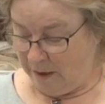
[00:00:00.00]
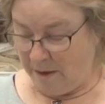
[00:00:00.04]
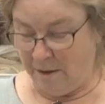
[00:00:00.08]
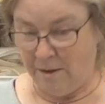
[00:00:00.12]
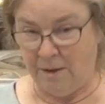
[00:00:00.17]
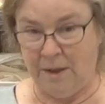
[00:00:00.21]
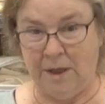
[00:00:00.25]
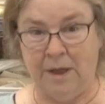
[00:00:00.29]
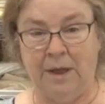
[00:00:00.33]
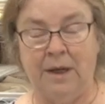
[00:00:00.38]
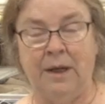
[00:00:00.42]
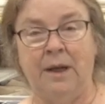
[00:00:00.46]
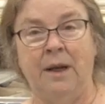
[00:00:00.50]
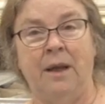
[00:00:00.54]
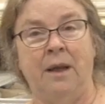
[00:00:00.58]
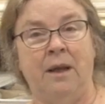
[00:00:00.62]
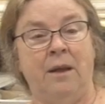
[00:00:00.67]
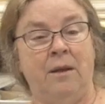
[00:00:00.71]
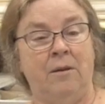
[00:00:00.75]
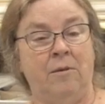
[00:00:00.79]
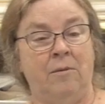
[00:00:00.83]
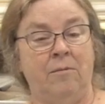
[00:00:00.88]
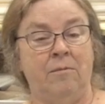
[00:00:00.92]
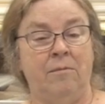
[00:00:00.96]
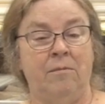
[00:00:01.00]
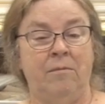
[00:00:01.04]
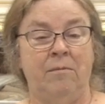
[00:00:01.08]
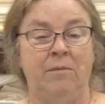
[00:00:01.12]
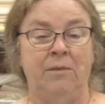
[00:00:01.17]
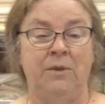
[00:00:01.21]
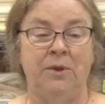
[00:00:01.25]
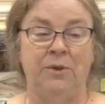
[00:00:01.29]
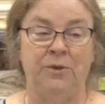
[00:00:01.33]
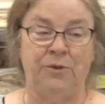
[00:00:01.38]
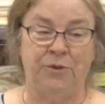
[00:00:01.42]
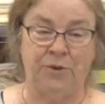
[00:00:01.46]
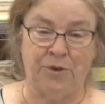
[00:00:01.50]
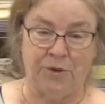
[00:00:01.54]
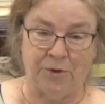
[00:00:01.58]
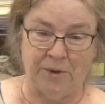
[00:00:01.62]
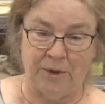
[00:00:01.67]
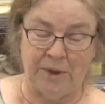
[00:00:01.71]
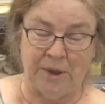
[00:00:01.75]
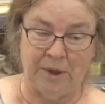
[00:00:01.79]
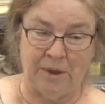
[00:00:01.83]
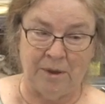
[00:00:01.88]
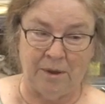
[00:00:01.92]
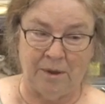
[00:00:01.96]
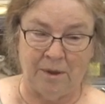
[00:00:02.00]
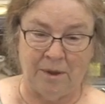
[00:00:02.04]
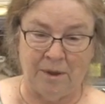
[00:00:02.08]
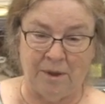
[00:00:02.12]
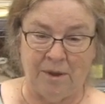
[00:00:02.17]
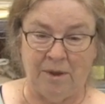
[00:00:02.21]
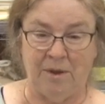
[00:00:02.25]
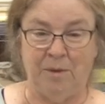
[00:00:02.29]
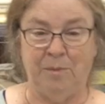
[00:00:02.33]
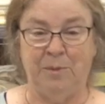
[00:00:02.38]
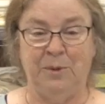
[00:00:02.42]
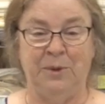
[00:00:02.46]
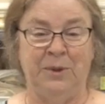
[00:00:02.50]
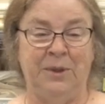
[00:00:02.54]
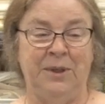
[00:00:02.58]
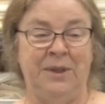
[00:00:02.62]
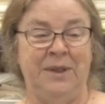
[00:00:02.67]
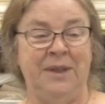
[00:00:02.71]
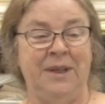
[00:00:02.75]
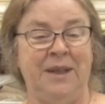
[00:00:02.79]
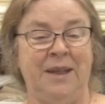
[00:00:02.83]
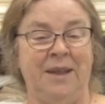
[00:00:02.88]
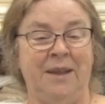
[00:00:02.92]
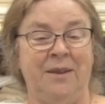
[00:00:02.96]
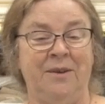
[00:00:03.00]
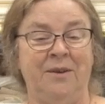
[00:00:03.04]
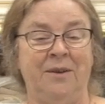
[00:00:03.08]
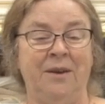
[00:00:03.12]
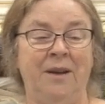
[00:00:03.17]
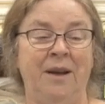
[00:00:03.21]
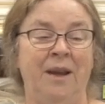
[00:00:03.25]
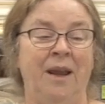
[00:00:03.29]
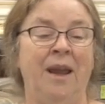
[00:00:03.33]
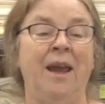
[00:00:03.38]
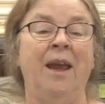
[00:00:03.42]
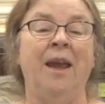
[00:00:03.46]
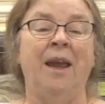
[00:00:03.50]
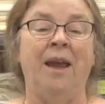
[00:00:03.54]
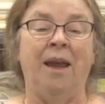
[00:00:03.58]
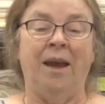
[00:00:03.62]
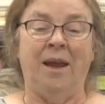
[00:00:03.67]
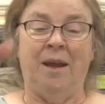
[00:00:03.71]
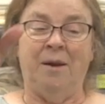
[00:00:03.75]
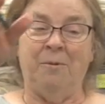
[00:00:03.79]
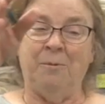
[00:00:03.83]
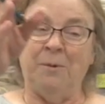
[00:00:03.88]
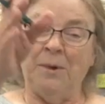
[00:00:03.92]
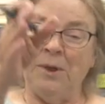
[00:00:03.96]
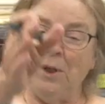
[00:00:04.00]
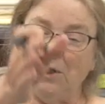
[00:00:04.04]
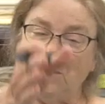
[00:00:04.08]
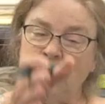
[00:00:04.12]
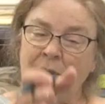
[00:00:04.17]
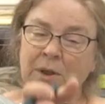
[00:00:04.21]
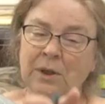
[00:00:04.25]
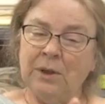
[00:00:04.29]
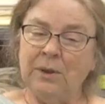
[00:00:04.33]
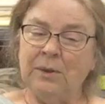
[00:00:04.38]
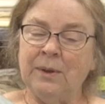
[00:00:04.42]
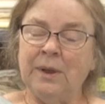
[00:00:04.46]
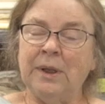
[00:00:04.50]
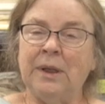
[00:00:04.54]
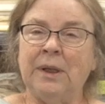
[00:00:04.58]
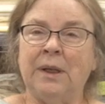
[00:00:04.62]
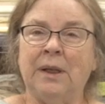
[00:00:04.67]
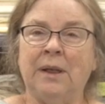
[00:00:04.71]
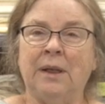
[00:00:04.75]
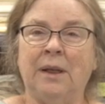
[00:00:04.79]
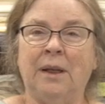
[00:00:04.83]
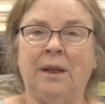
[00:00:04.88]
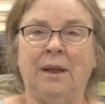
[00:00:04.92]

you cut it out, you score it, you put it together, and when you glue it,